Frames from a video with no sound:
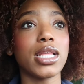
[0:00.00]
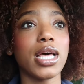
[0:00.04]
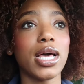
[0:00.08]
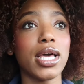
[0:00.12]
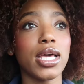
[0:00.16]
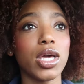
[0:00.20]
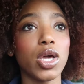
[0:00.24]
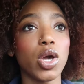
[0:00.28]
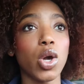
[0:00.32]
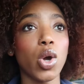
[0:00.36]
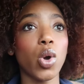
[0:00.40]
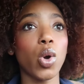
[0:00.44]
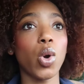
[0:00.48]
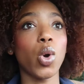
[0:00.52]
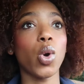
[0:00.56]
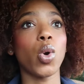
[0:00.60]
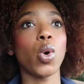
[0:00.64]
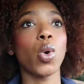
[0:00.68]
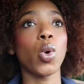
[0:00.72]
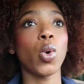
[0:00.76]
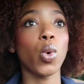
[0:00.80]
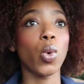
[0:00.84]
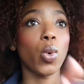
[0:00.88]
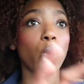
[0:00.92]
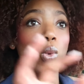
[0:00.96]
like
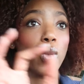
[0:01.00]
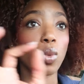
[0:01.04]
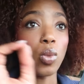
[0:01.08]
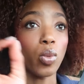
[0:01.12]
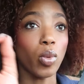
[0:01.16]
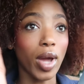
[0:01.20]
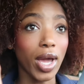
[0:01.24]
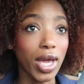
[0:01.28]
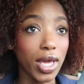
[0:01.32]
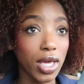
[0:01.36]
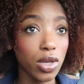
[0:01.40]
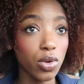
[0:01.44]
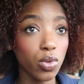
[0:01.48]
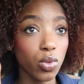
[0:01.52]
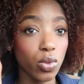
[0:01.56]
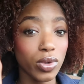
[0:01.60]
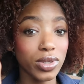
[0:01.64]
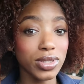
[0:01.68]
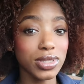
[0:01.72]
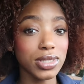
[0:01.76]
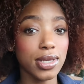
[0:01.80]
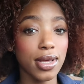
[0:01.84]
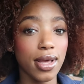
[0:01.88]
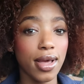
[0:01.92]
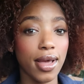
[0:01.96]
right
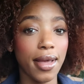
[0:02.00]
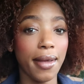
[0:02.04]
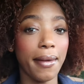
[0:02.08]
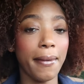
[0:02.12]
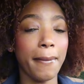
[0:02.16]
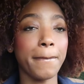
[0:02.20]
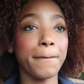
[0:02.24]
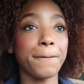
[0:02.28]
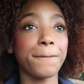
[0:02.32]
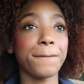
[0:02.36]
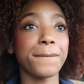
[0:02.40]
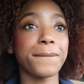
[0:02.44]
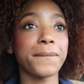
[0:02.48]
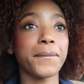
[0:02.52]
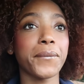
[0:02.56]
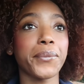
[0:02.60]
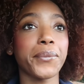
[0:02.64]
on time.